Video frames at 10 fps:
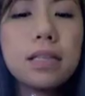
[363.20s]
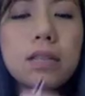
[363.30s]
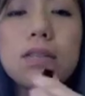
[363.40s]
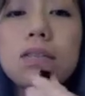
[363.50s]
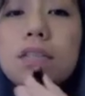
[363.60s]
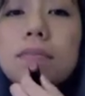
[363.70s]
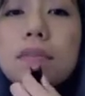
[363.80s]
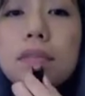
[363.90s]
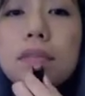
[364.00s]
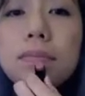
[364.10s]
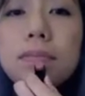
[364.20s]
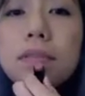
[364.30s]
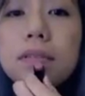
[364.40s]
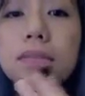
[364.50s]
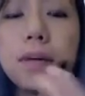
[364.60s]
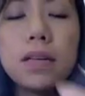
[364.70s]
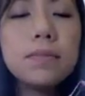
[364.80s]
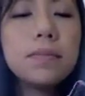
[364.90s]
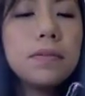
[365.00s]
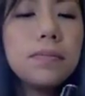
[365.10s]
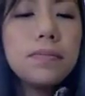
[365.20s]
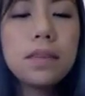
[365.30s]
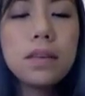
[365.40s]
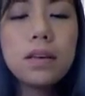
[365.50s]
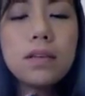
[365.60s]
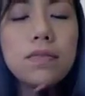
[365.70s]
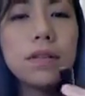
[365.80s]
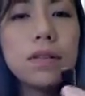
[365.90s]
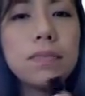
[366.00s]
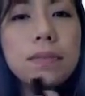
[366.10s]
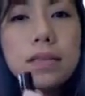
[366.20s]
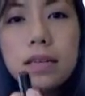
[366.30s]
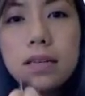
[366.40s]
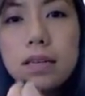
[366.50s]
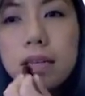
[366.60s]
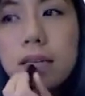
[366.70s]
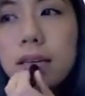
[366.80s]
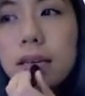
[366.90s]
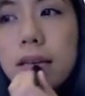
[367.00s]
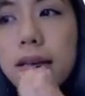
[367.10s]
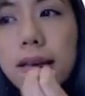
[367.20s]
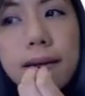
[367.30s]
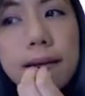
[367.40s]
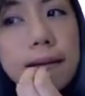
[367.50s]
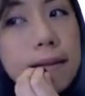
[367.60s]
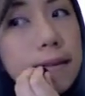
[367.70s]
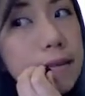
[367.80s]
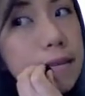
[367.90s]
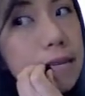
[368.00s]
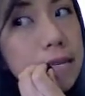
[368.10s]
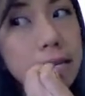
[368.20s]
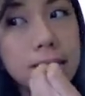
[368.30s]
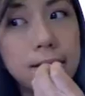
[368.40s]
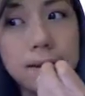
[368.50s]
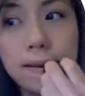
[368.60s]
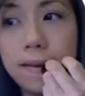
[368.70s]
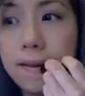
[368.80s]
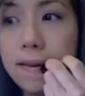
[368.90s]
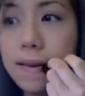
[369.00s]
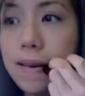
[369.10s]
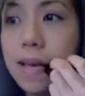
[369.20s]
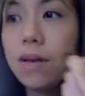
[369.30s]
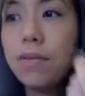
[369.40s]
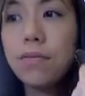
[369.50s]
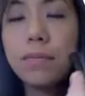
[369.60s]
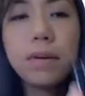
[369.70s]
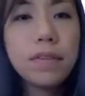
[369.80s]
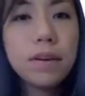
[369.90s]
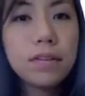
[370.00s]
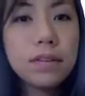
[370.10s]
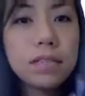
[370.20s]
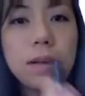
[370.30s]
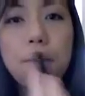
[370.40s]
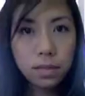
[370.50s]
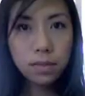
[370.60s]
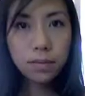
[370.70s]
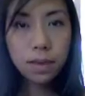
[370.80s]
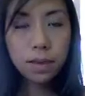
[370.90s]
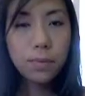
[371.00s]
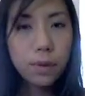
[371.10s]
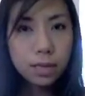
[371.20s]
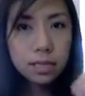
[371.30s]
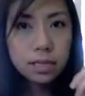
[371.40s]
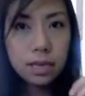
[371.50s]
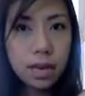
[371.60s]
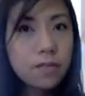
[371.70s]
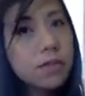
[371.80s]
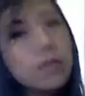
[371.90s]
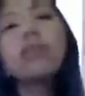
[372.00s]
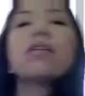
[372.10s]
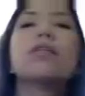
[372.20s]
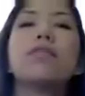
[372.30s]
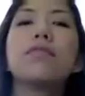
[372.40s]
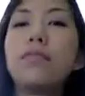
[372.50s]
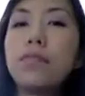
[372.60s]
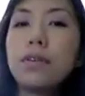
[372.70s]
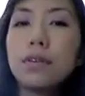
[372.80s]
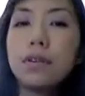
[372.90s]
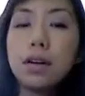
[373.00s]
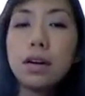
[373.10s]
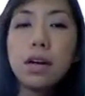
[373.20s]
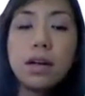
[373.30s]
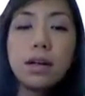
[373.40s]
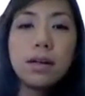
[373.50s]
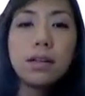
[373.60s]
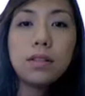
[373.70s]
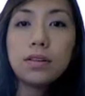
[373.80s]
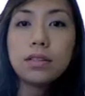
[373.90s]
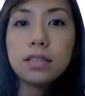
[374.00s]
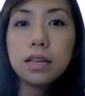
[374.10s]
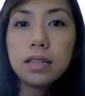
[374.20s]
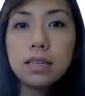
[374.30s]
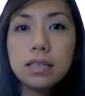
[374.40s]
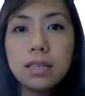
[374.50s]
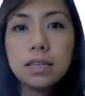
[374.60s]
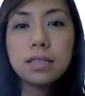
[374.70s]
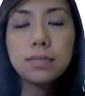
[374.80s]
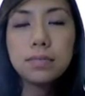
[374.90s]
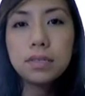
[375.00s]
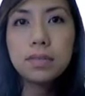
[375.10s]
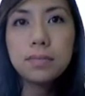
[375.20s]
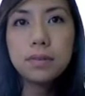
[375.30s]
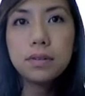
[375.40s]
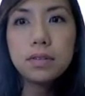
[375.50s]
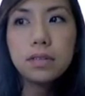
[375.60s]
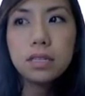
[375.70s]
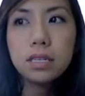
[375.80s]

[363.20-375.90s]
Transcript: close to my lips as possible for lipstick. And this is one of my favorites. The main points to cover for looks like this, like simple,